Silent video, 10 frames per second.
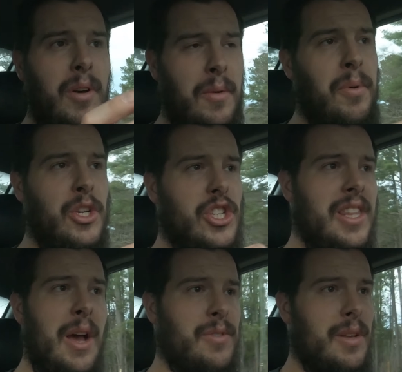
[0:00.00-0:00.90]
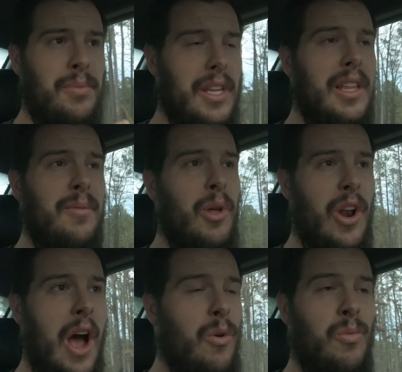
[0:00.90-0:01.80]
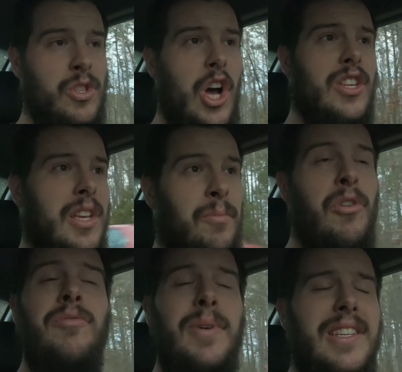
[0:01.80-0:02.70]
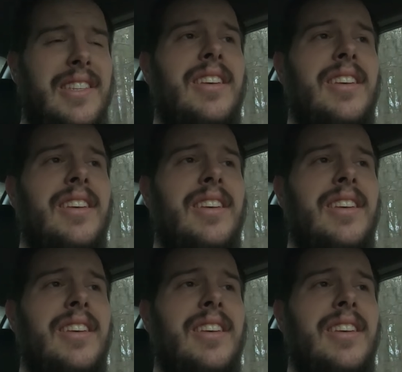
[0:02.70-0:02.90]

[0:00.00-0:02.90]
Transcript: a bushing that was completely blown out and was causing movement,